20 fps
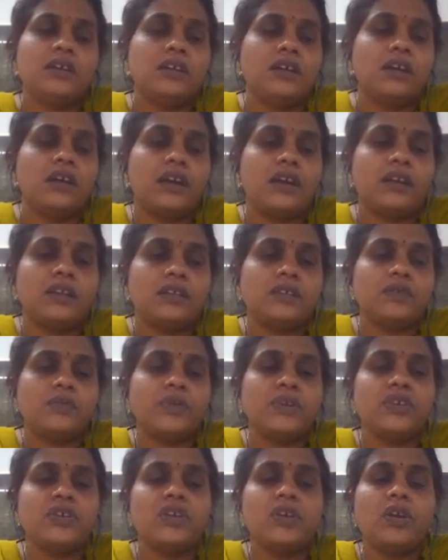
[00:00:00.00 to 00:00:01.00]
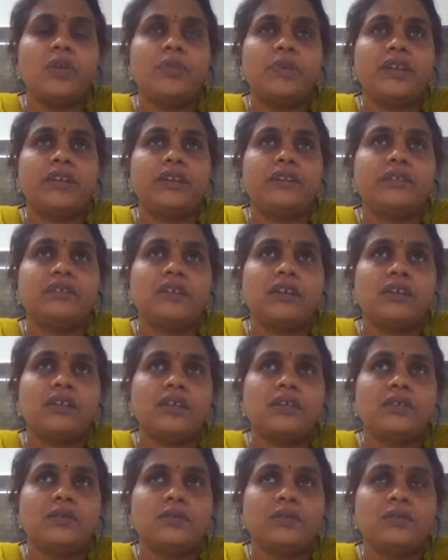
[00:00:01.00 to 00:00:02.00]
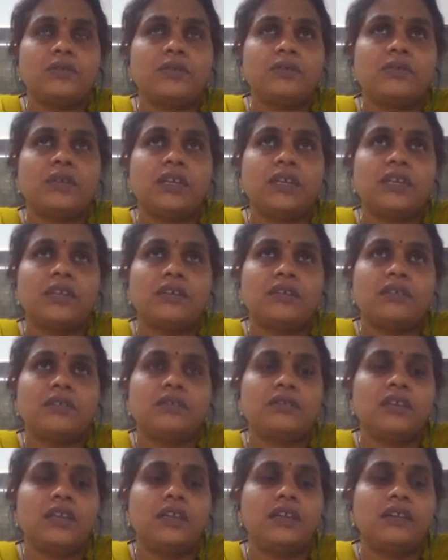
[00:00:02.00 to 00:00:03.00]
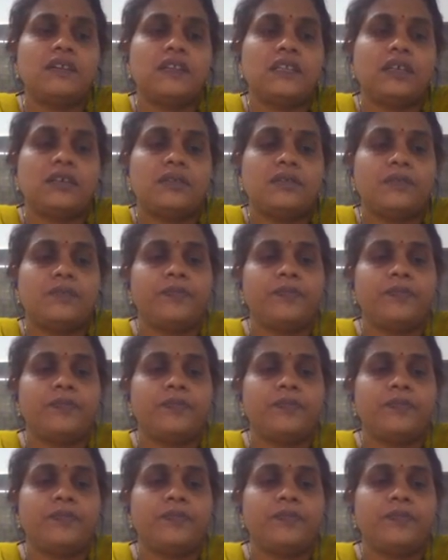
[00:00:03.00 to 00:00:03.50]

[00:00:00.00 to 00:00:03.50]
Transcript: and special operators are also there in